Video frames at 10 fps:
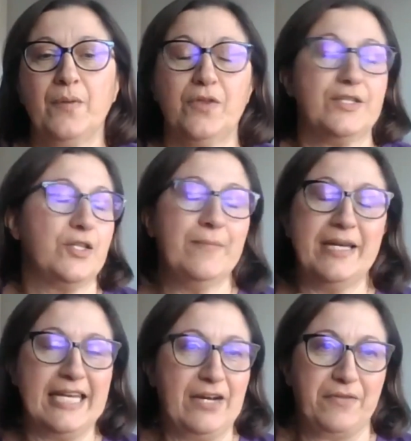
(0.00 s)
there's so
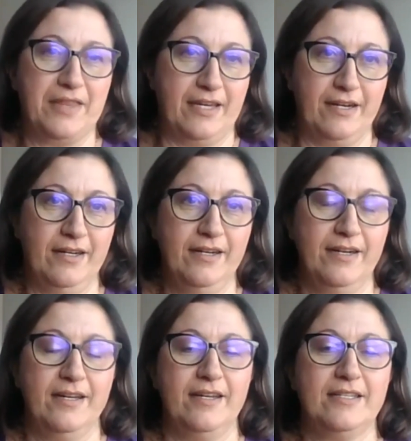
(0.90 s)
many out there.
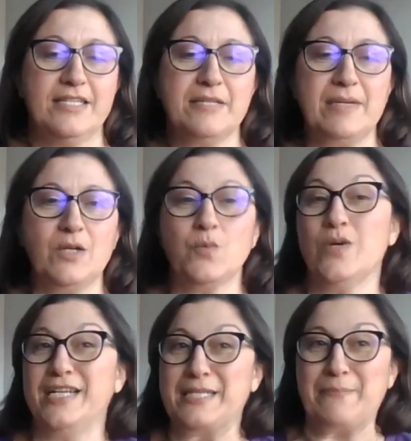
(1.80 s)
Doesn't mean
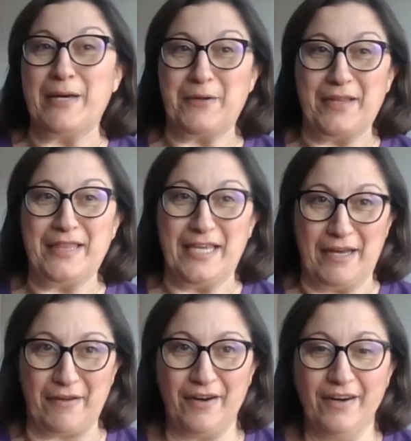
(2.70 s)
one is better than the
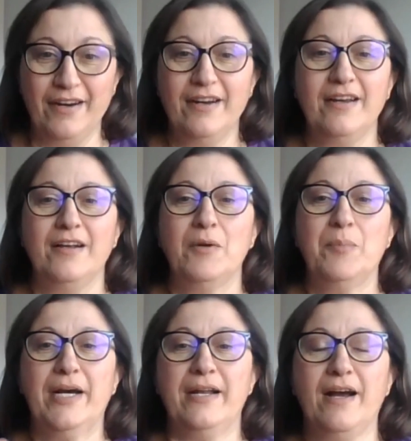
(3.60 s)
other,
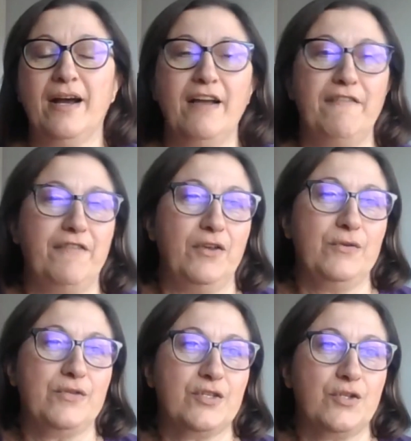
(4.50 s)
but I've
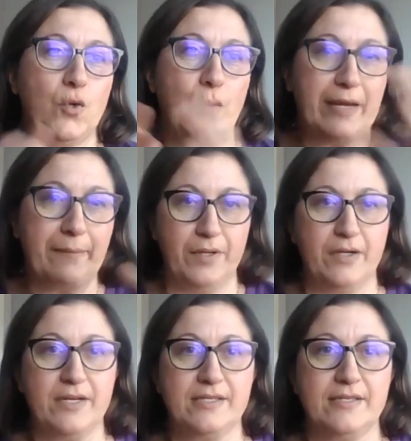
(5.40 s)
used
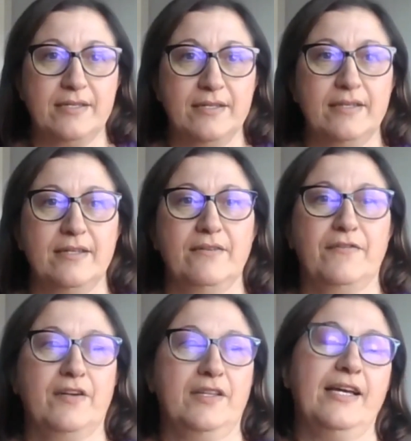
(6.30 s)
QuickBooks
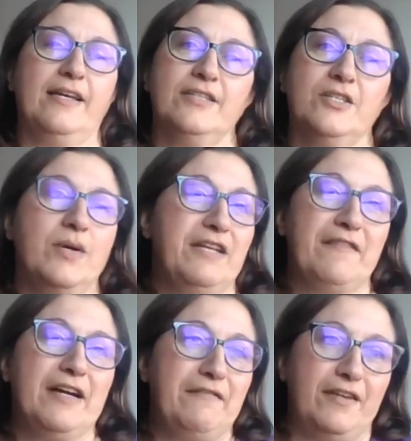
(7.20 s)
for like
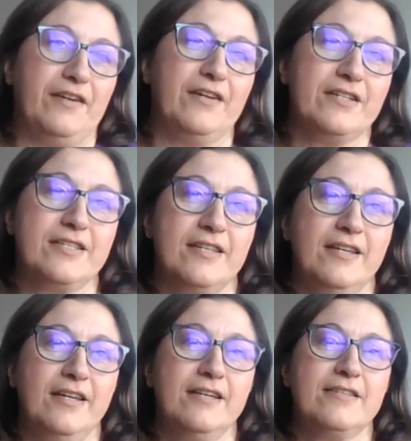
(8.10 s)
25 years.
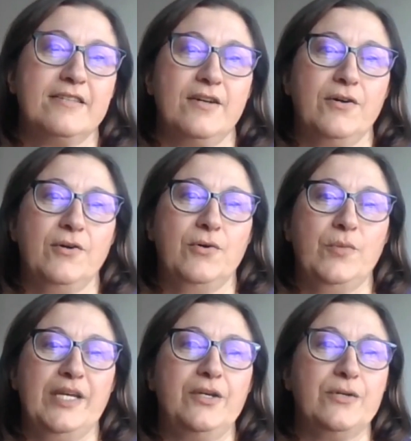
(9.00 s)
So
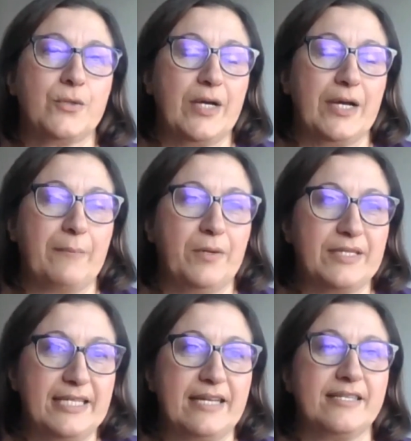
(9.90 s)
we use
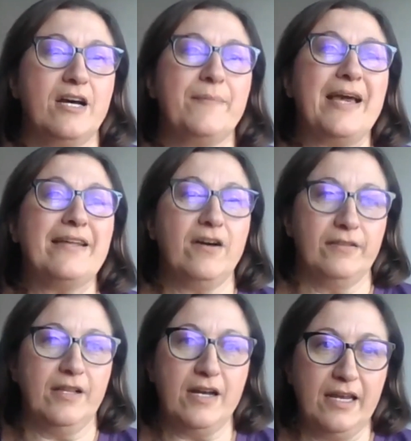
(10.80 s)
QuickBooks desktop and
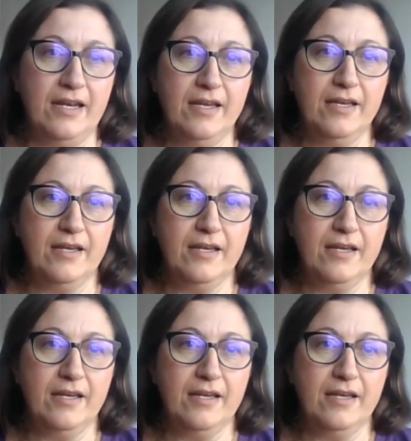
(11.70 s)
online